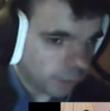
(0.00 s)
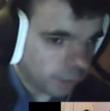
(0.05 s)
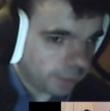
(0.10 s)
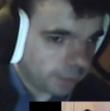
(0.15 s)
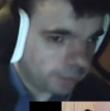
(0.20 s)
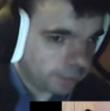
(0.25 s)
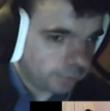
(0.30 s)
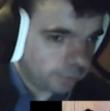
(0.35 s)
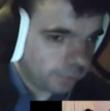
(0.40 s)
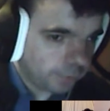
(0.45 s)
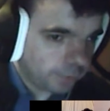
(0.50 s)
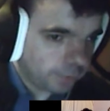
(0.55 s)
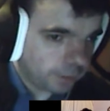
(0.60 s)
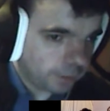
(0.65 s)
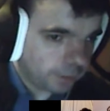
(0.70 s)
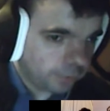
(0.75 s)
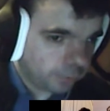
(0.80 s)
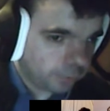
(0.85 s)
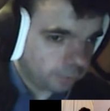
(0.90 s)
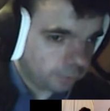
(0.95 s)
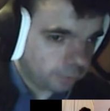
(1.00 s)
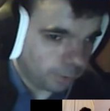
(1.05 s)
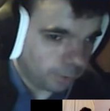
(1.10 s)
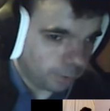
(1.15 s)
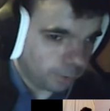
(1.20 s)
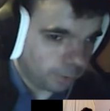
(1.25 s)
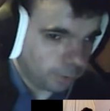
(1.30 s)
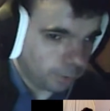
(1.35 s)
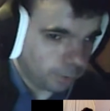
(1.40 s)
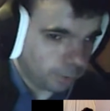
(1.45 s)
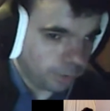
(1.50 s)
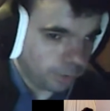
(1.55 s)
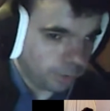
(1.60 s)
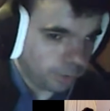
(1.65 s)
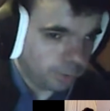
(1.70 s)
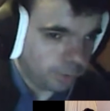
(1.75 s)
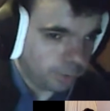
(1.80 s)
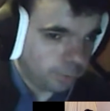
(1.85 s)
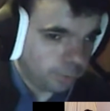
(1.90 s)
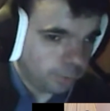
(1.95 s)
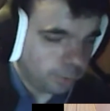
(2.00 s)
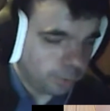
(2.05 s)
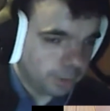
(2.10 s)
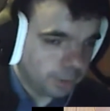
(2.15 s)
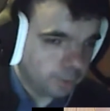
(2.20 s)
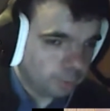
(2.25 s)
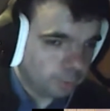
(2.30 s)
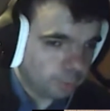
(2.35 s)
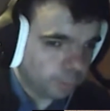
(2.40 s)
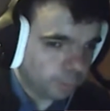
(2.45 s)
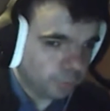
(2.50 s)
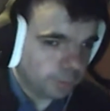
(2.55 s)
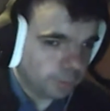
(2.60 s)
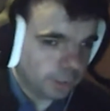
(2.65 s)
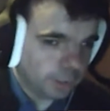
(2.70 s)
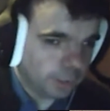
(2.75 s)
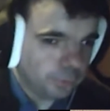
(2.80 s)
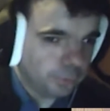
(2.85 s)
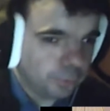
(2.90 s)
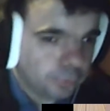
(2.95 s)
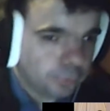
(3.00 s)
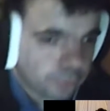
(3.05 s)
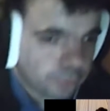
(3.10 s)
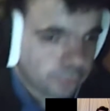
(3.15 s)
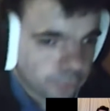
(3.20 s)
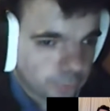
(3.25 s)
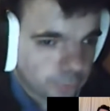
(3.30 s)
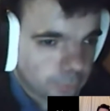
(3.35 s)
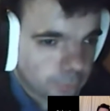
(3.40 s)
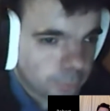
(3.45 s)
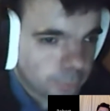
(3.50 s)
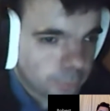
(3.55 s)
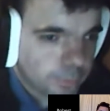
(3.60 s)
so Aztecish structure in trench with lights.